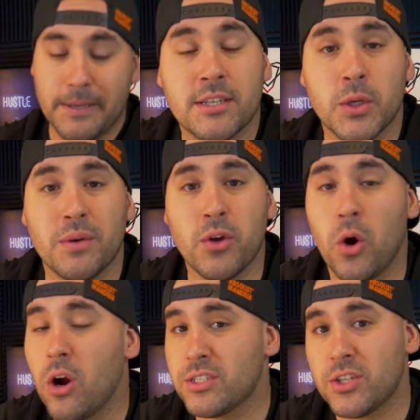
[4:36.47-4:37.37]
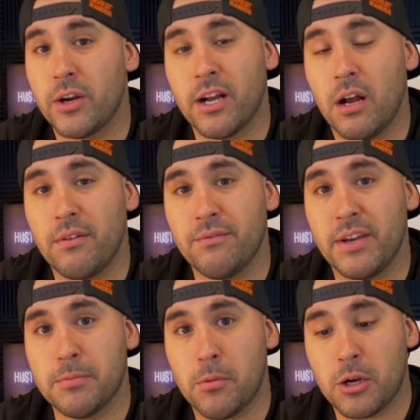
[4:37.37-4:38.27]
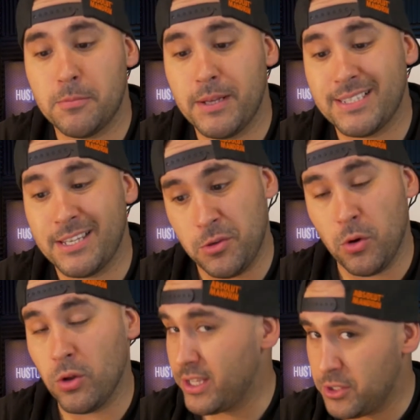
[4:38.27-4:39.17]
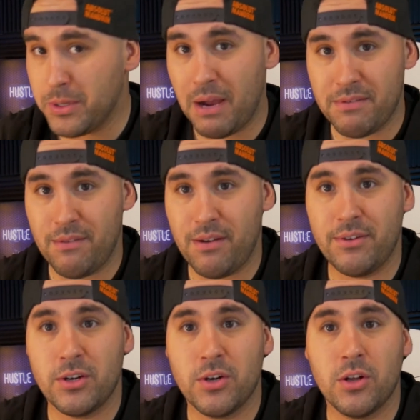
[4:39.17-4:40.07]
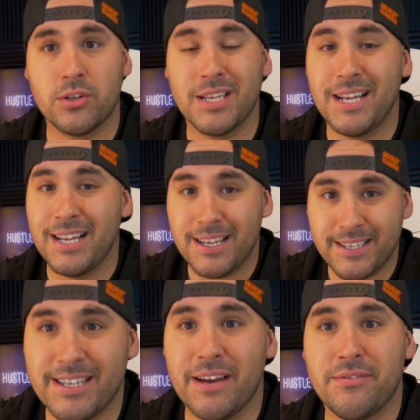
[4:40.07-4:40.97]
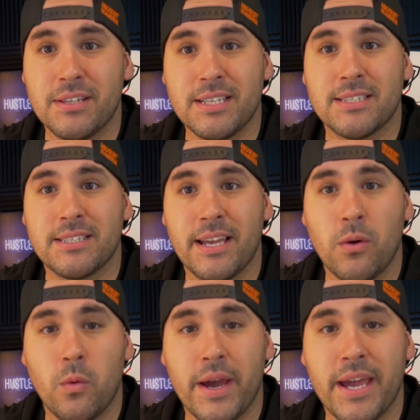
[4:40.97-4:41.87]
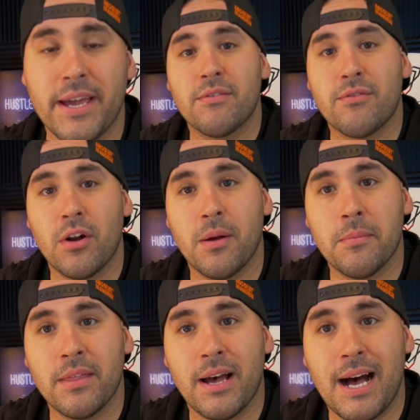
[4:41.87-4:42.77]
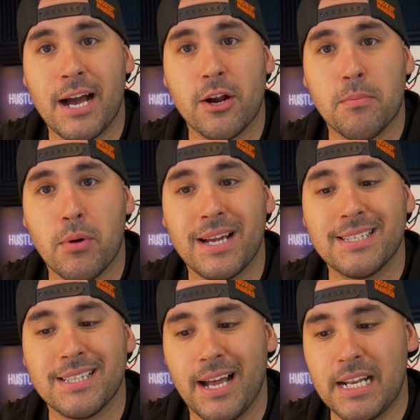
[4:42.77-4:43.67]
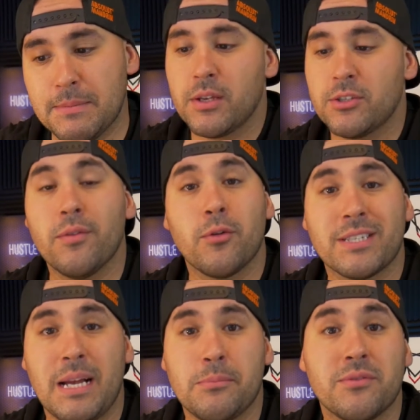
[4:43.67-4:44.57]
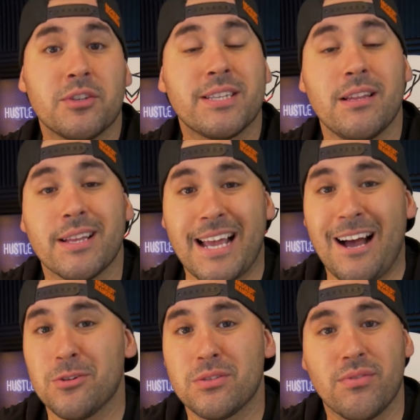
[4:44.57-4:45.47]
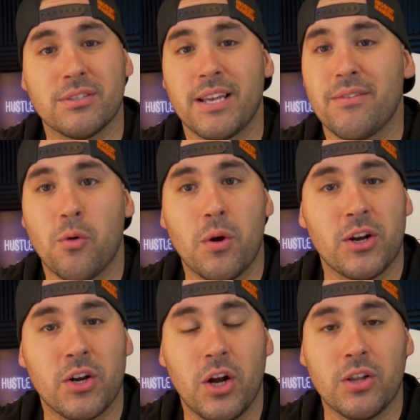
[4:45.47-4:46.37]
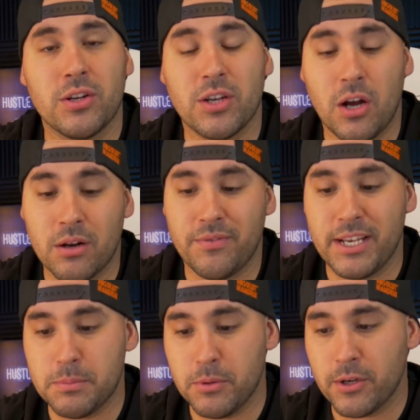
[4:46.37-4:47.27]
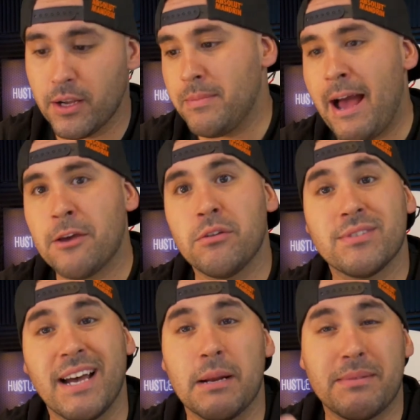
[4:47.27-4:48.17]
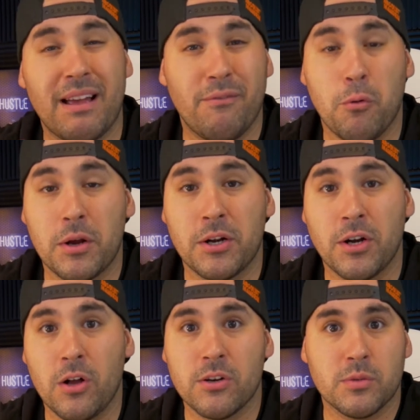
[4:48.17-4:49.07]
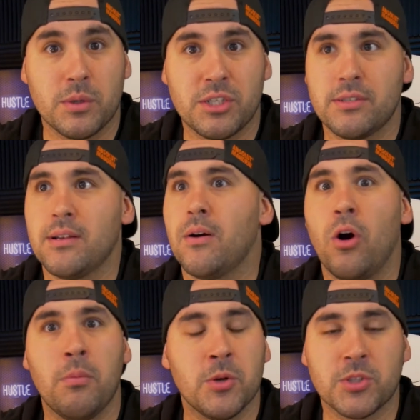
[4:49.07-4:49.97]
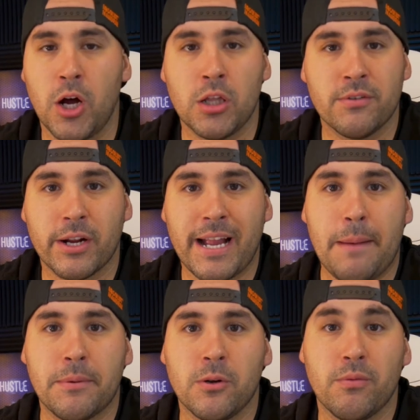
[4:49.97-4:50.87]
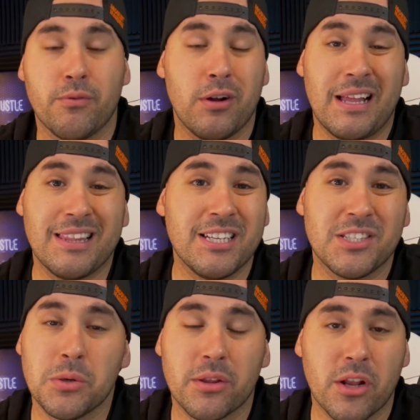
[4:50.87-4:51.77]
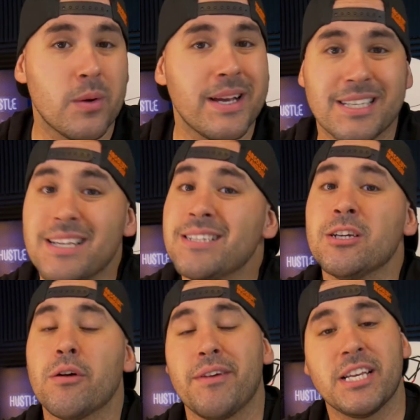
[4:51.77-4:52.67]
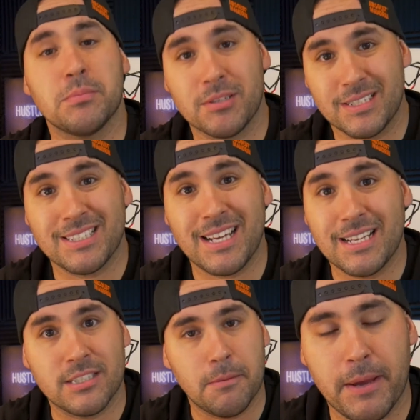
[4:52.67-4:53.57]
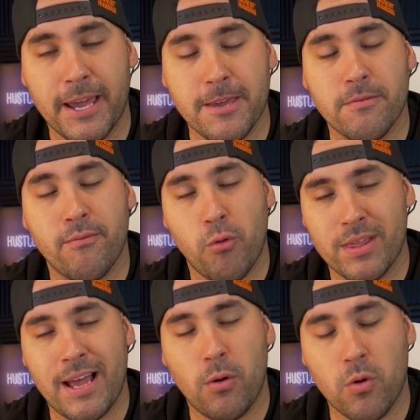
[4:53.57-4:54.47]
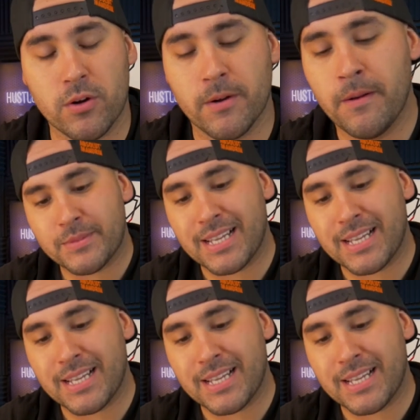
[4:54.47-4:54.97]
So if you are starting off on Facebook Marketplace and you only do have that $500, definitely stay away from the higher priced items. So for example, if you sell a couch for say $400 on Facebook, now you've tied up that $400, which is almost all of your capital, for at least 2 to 3 weeks until Facebook decides to pay you for that order.